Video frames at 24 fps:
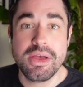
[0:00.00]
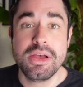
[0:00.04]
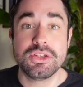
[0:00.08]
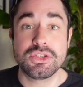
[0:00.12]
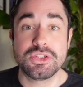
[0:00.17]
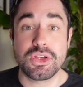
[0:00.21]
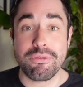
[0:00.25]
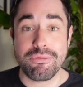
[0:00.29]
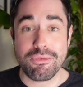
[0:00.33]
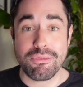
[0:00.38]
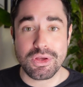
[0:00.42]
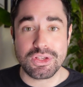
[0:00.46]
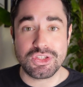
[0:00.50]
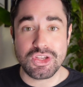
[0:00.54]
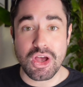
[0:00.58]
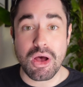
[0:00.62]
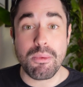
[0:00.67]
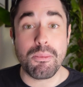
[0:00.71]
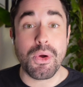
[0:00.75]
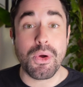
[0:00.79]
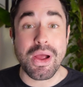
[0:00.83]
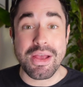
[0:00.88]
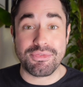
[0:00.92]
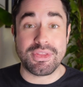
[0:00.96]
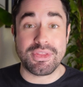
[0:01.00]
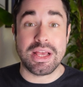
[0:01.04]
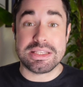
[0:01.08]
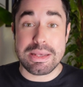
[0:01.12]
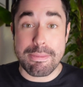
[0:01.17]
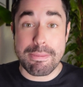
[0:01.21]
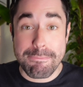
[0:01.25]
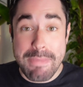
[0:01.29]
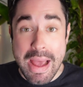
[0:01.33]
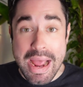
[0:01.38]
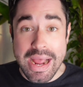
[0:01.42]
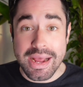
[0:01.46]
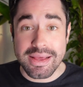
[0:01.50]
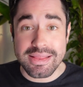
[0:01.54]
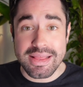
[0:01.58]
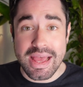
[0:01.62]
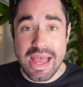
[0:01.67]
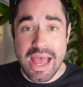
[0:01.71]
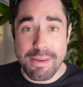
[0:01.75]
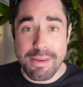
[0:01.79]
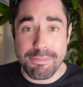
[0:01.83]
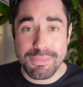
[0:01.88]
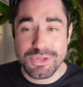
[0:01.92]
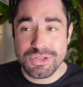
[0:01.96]
So for example, if there's a bang that
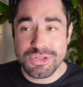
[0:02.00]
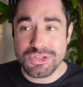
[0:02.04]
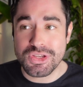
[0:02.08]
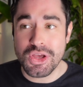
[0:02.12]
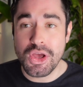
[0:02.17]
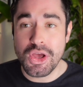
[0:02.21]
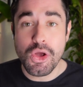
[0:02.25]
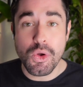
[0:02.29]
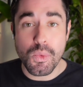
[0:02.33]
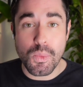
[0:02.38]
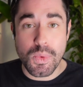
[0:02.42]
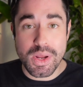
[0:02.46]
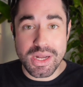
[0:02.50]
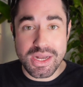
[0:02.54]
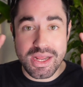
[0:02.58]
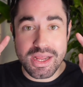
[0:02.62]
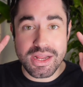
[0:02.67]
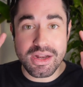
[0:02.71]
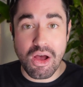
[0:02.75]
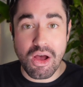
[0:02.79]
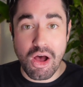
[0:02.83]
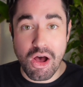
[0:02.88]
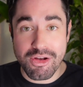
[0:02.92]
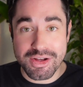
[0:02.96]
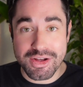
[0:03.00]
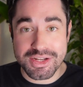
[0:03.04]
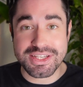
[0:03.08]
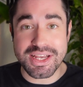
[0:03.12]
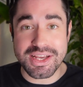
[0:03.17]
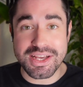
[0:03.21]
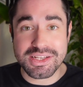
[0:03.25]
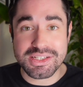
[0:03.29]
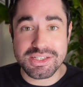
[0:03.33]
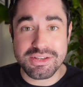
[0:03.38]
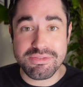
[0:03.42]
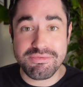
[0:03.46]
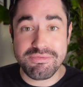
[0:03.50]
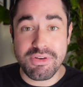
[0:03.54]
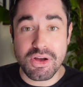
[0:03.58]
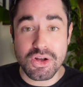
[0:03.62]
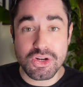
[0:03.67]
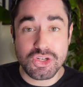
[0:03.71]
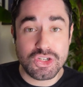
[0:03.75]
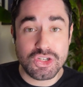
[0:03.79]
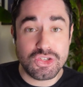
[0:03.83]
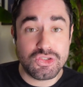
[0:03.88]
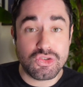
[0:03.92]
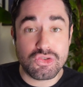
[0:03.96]
happens, we need our executive
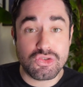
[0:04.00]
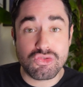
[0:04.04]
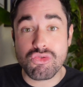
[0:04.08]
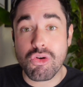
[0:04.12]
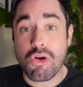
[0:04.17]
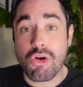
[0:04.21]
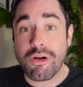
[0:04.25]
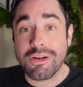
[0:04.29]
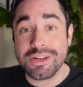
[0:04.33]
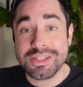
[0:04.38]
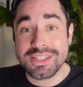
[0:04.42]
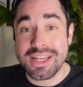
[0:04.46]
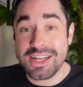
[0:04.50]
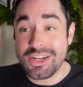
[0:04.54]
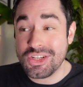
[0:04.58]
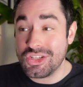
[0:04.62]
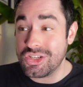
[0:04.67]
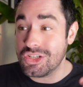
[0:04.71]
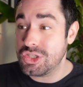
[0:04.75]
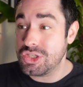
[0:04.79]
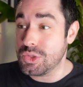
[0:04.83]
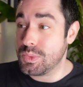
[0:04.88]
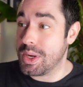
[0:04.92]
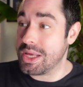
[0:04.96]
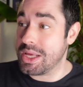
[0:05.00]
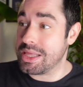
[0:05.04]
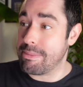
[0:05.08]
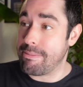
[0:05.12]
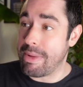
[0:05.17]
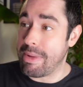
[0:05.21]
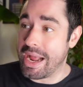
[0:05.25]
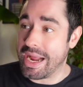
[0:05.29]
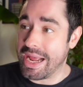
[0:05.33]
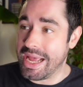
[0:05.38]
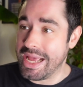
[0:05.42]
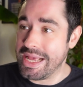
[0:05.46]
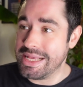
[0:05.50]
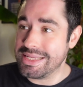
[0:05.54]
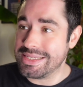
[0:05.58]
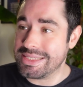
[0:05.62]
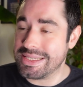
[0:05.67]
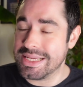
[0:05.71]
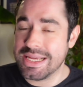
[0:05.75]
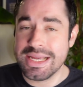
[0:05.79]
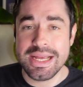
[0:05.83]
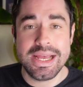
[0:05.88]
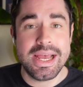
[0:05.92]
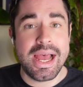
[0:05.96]
function to draw our attention to where the bang is.